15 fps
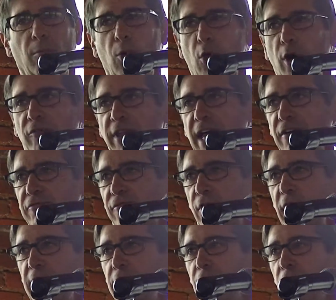more of that
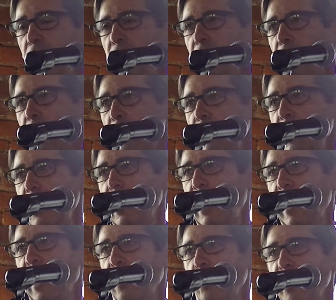freight,
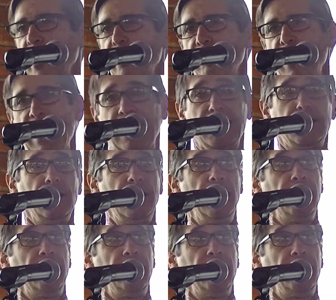and we have excellent